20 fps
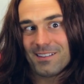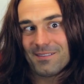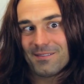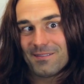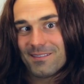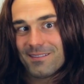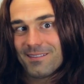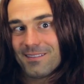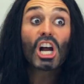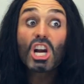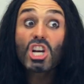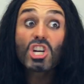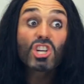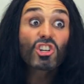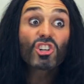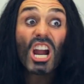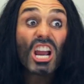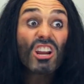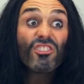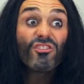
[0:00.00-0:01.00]
You know, I'm so
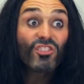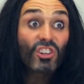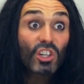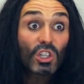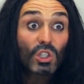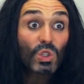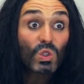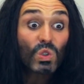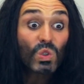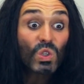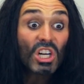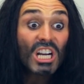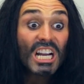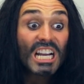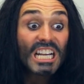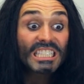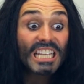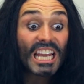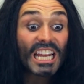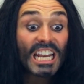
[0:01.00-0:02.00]
grateful
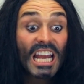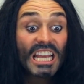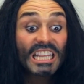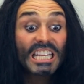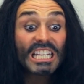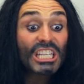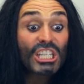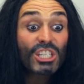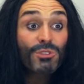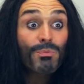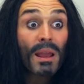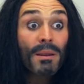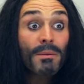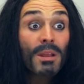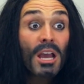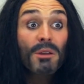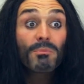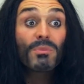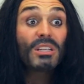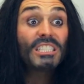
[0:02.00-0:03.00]
that this has
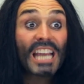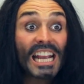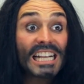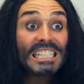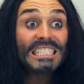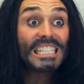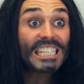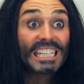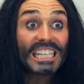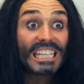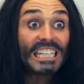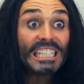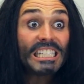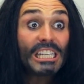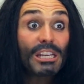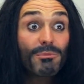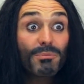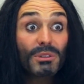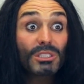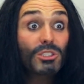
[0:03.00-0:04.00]
been
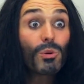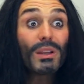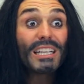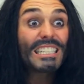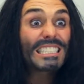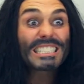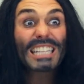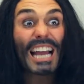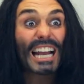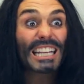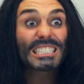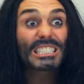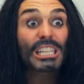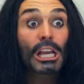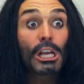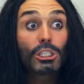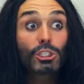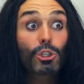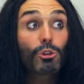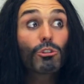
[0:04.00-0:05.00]
presented betwixt us,
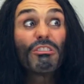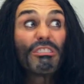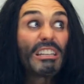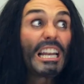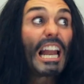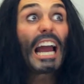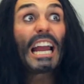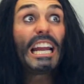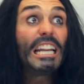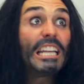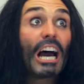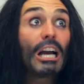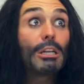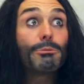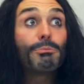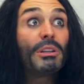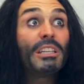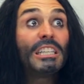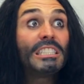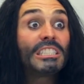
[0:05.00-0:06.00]
sort of laid
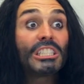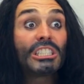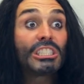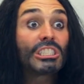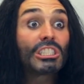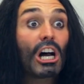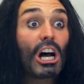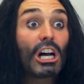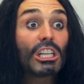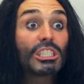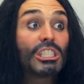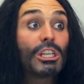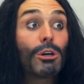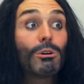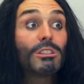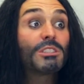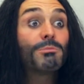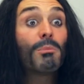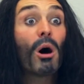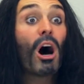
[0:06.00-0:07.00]
out beneath the stars. You
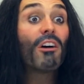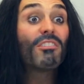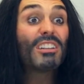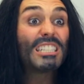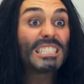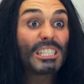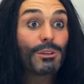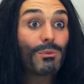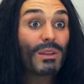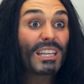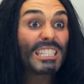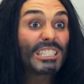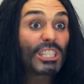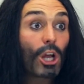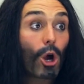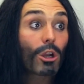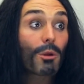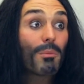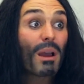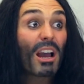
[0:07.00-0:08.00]
know, it's marvelous that we can
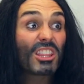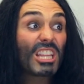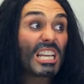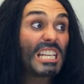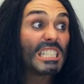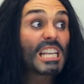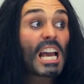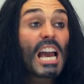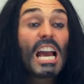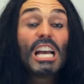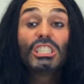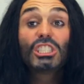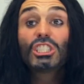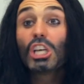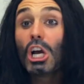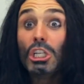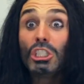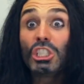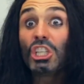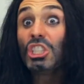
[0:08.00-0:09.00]
talk about these
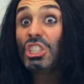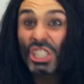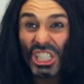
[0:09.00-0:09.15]
social